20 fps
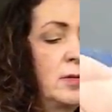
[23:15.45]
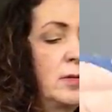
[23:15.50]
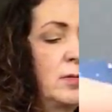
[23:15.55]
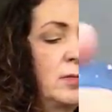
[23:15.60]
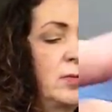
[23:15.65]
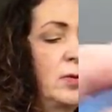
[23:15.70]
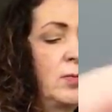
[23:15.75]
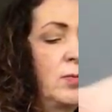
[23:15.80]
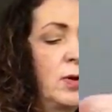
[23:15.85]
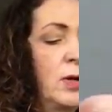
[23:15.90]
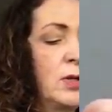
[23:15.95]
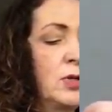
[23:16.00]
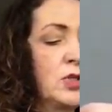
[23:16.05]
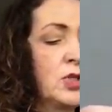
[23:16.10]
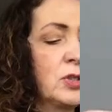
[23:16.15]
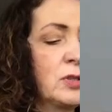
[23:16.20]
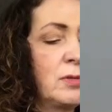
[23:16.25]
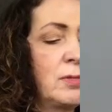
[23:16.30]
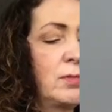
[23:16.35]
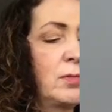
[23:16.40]
we want to
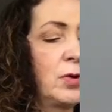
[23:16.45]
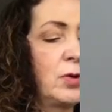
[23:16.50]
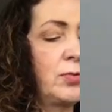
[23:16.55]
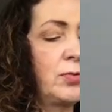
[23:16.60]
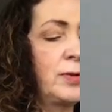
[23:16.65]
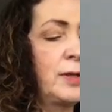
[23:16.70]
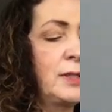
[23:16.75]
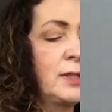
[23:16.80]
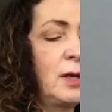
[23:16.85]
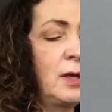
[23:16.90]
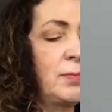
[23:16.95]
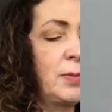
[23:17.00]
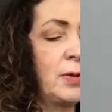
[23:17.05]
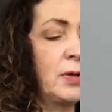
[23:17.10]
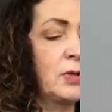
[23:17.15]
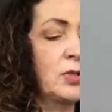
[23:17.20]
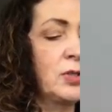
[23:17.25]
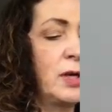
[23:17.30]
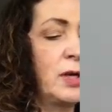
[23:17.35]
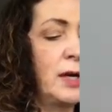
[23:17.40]
just crease up
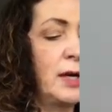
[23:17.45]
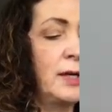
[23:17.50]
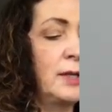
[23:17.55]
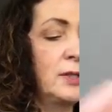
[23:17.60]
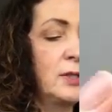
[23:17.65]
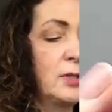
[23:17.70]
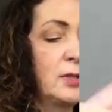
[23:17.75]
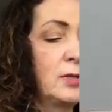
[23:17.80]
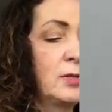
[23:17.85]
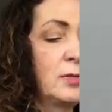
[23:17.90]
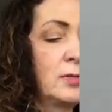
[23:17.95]
our sides,